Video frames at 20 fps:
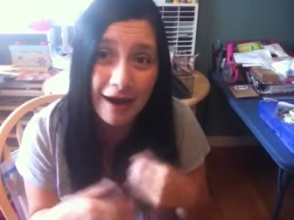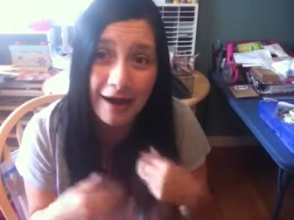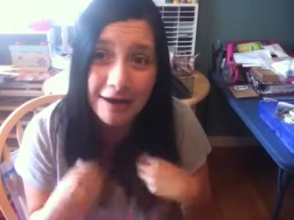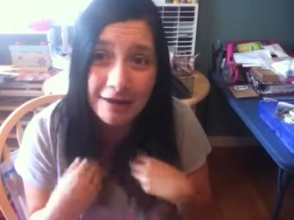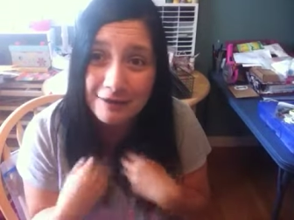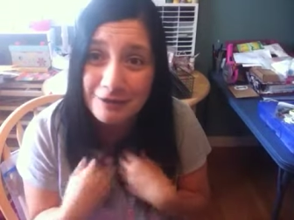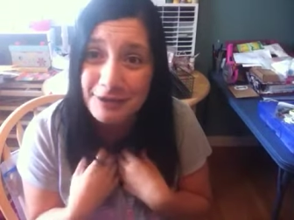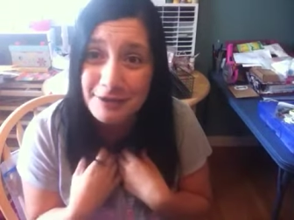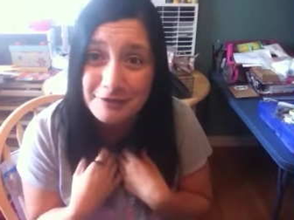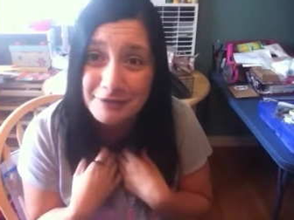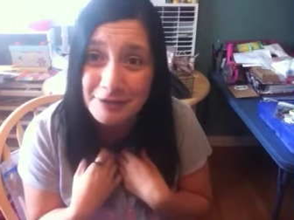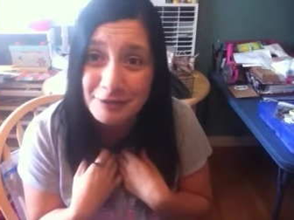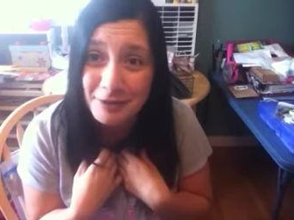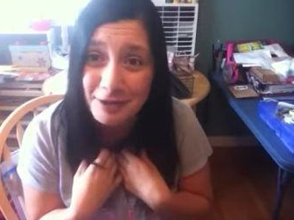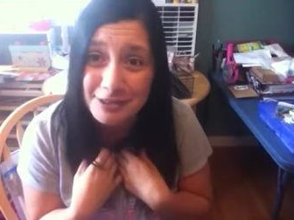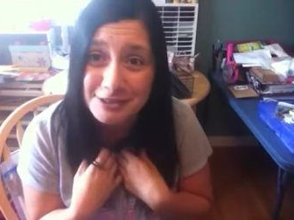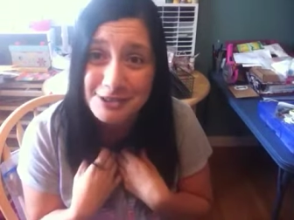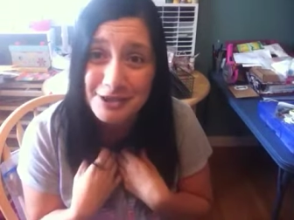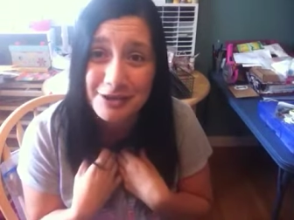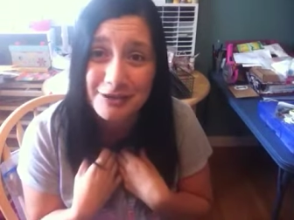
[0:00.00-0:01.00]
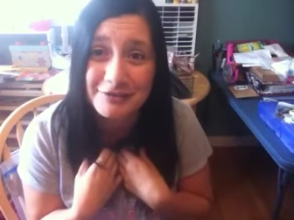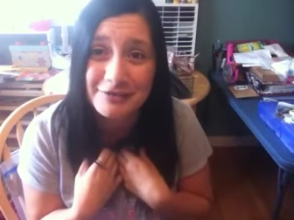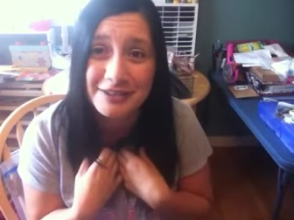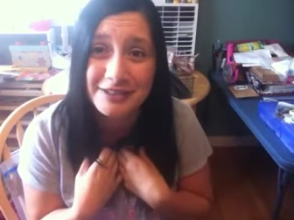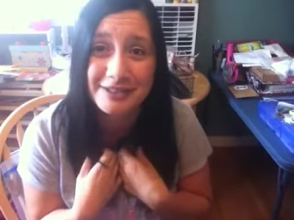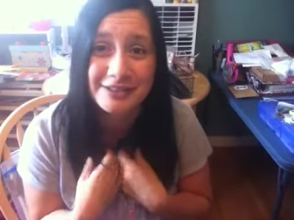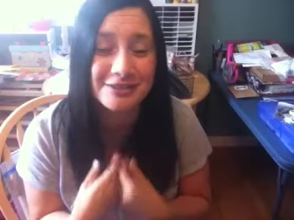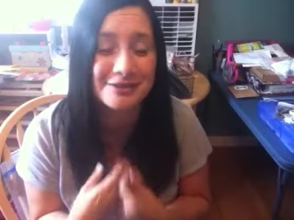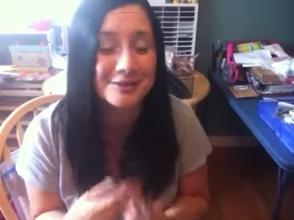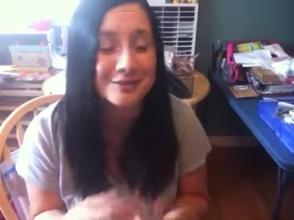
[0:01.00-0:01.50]
I love to watch haul
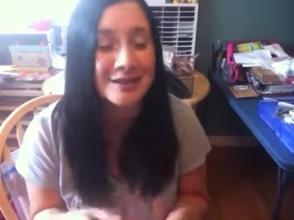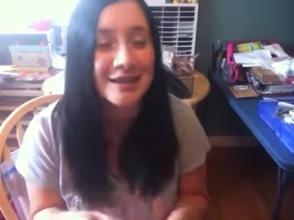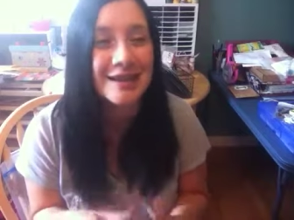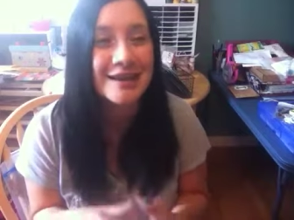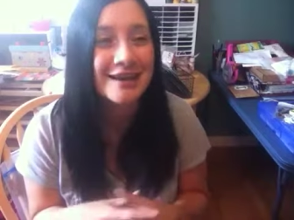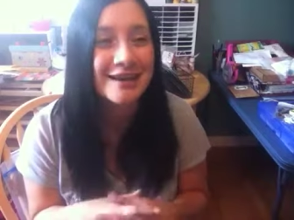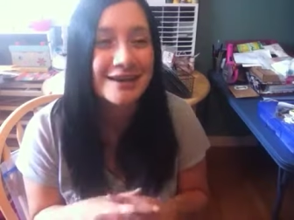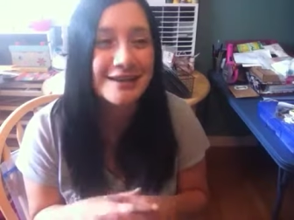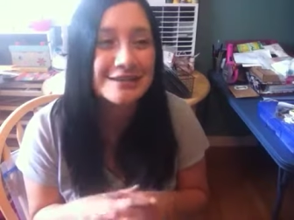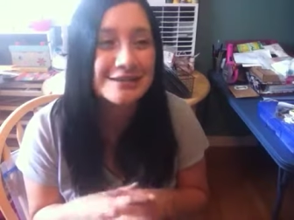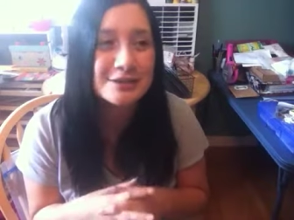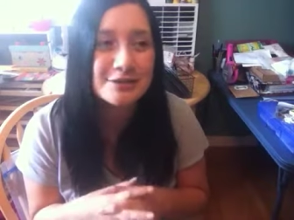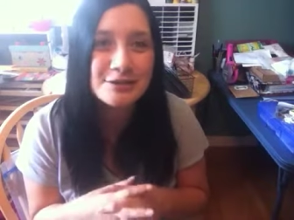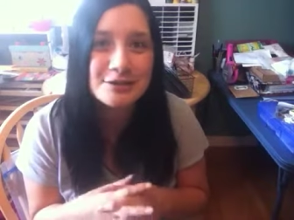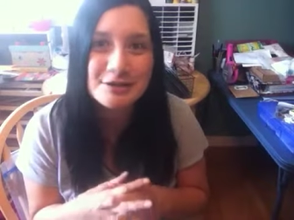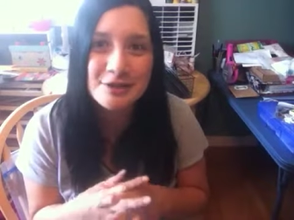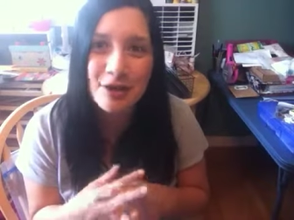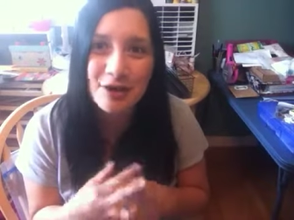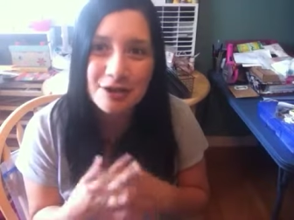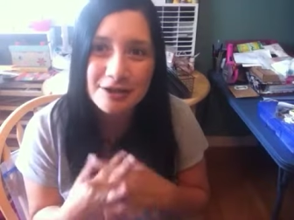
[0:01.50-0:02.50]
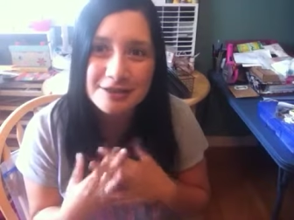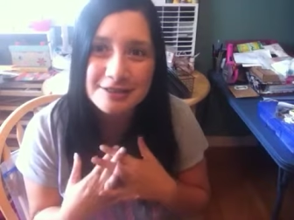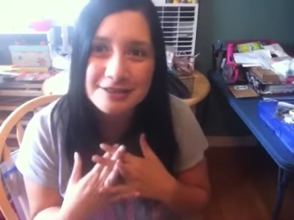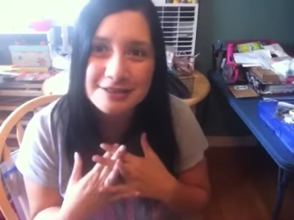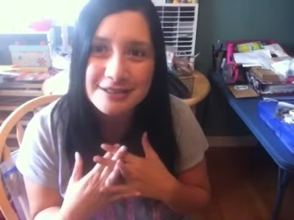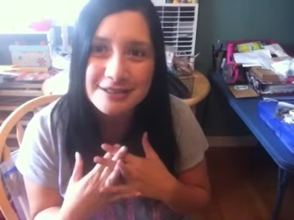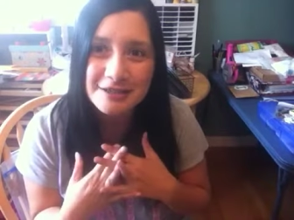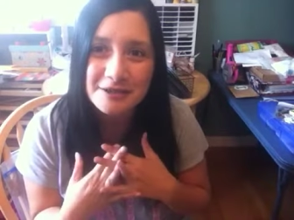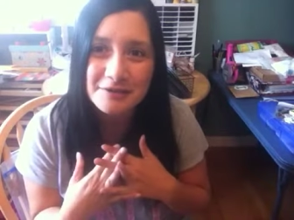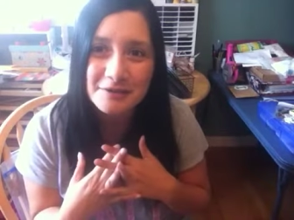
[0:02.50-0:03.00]
videos. And so it's hard to
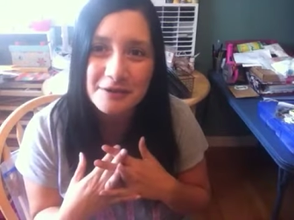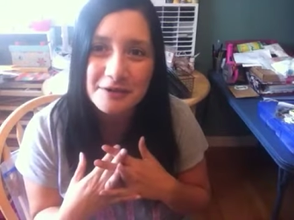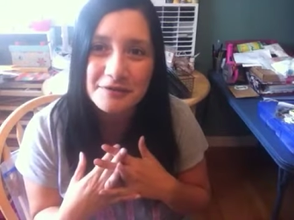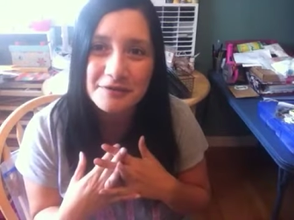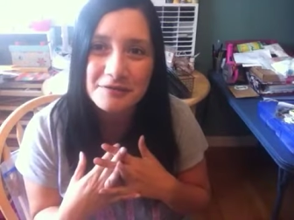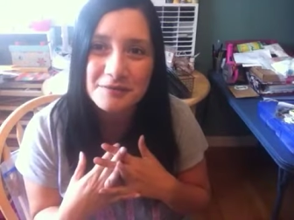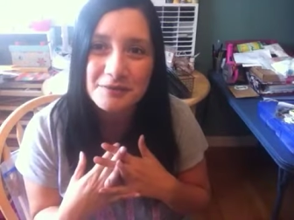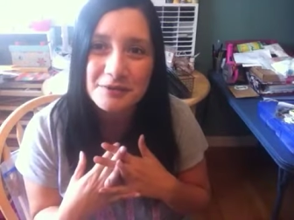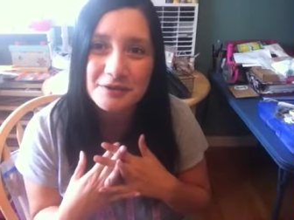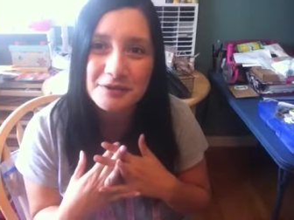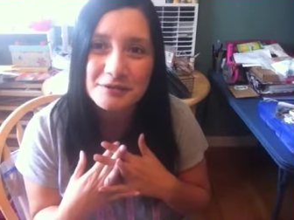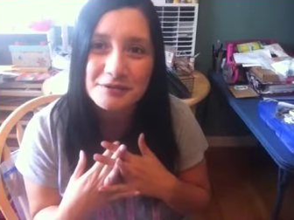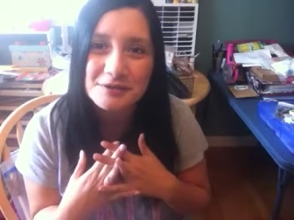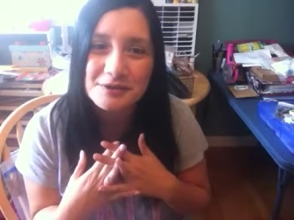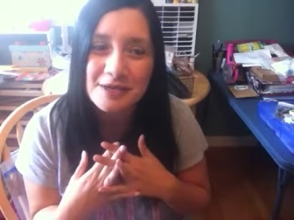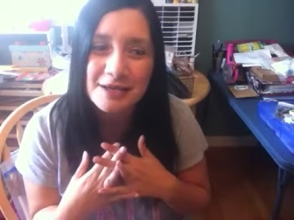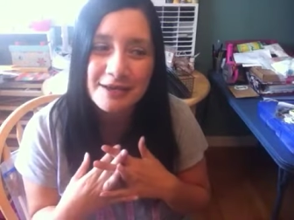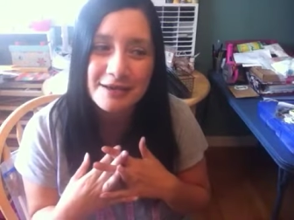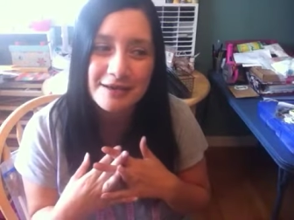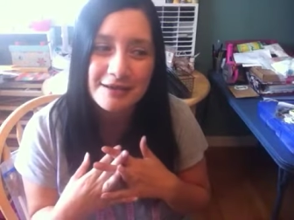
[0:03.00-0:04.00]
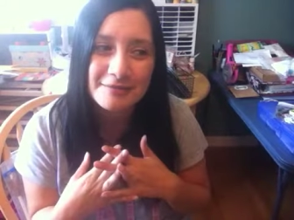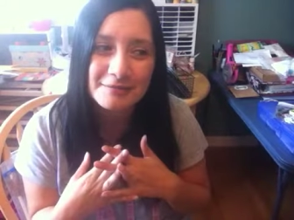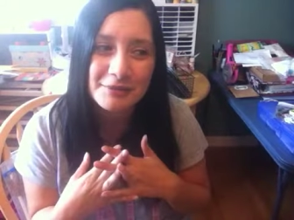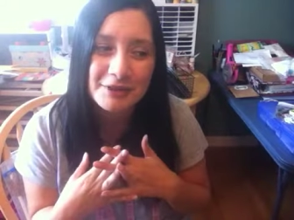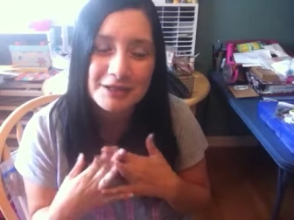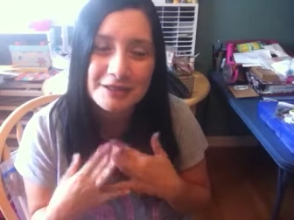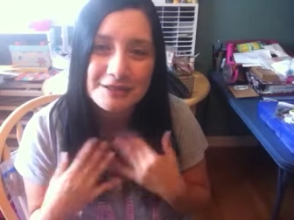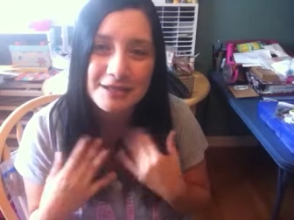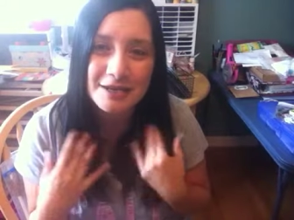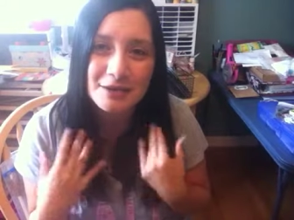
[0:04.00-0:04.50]
stay away from those
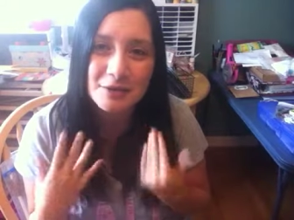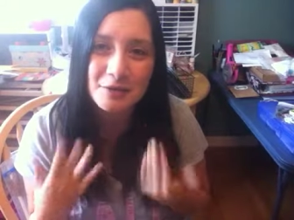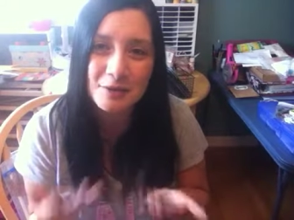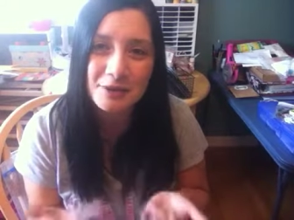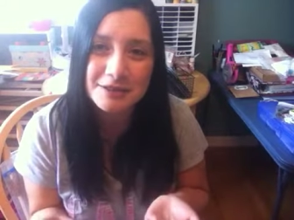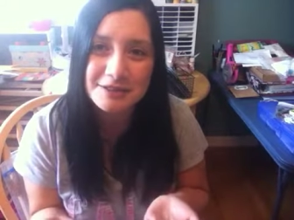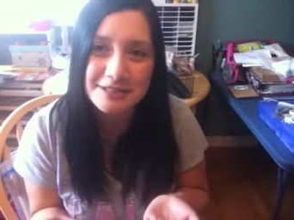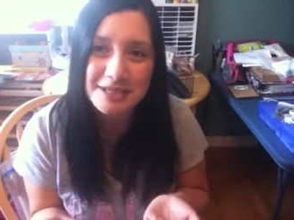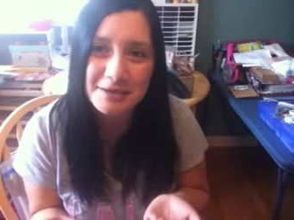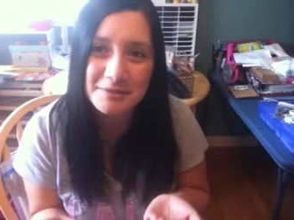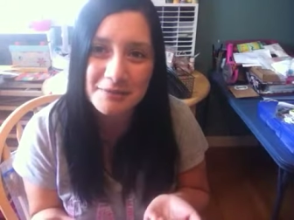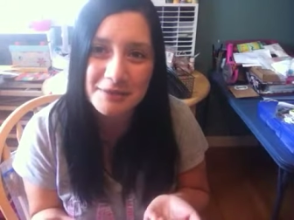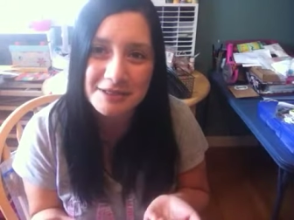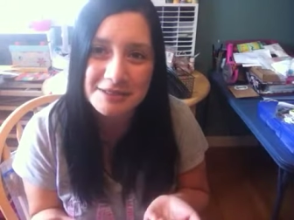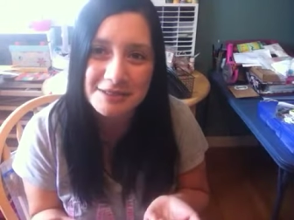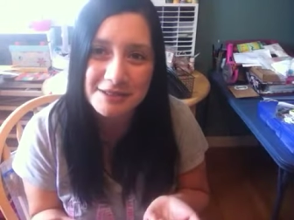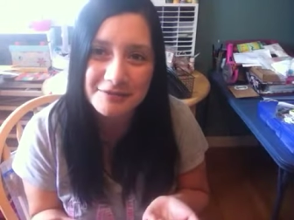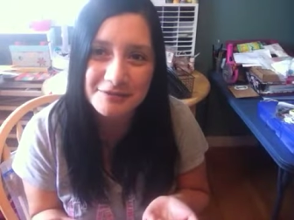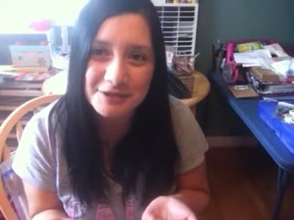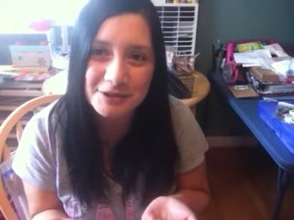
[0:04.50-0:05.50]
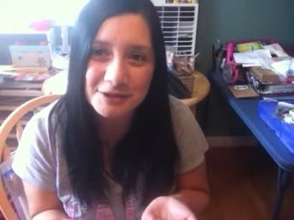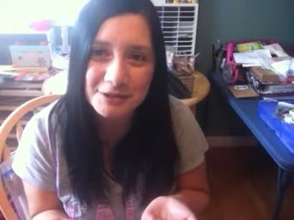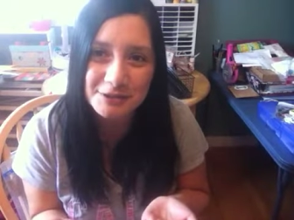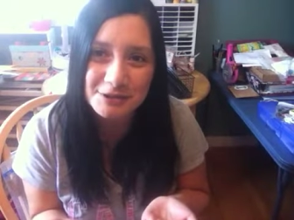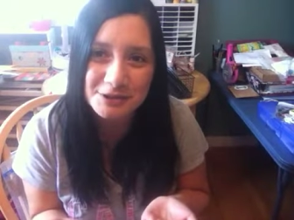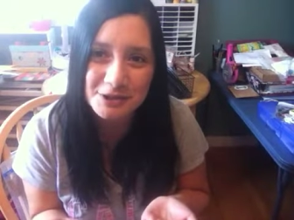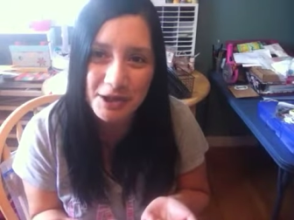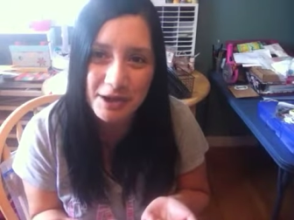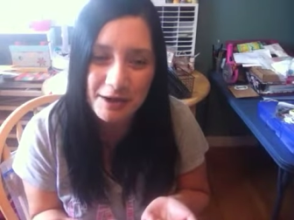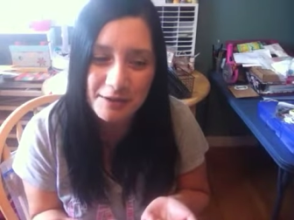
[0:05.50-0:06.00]
because I don't want to tempt myself to go
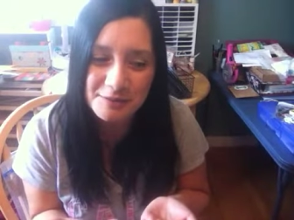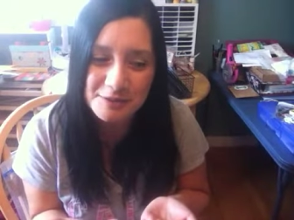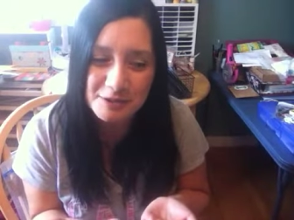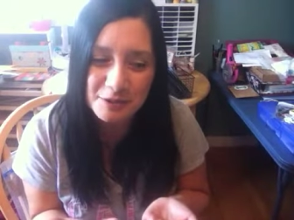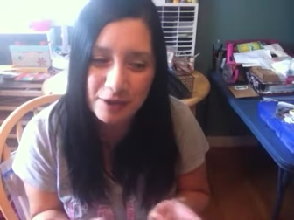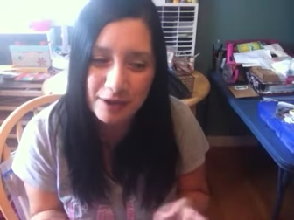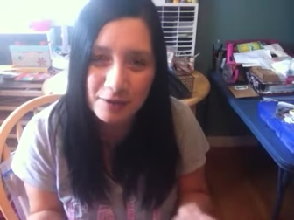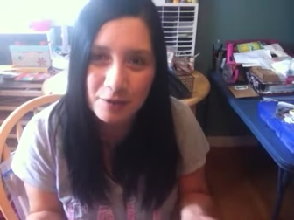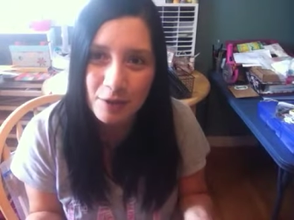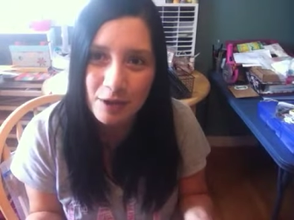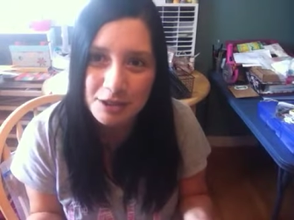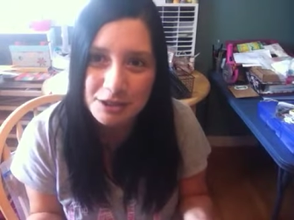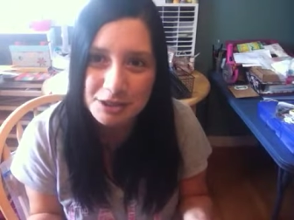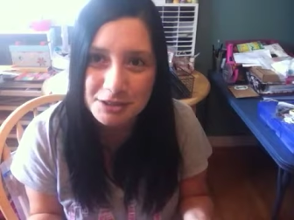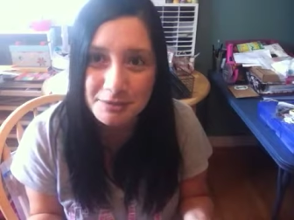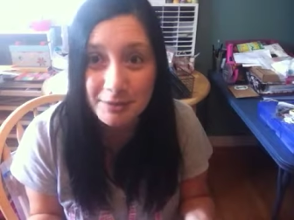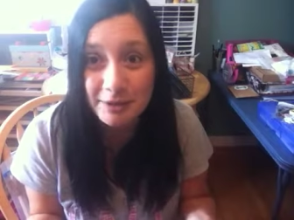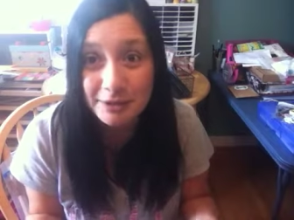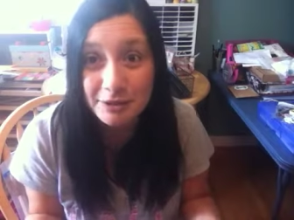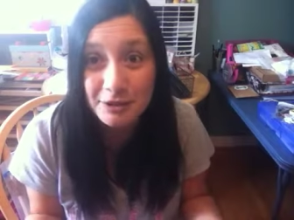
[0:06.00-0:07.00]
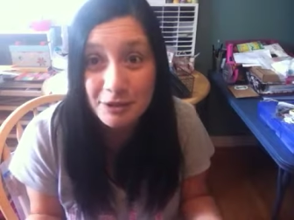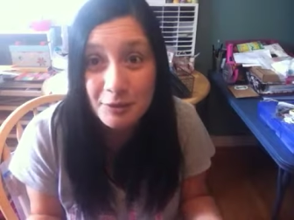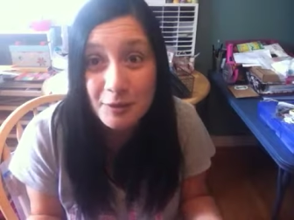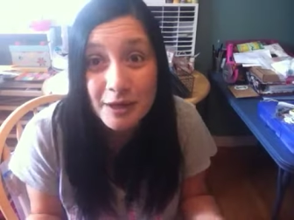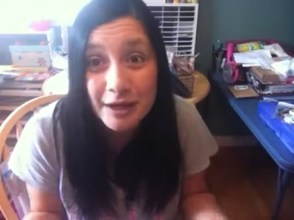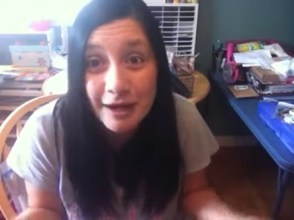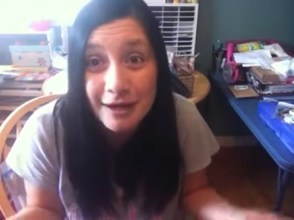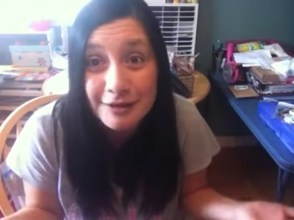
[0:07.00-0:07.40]
shop. So I watch them and you know what?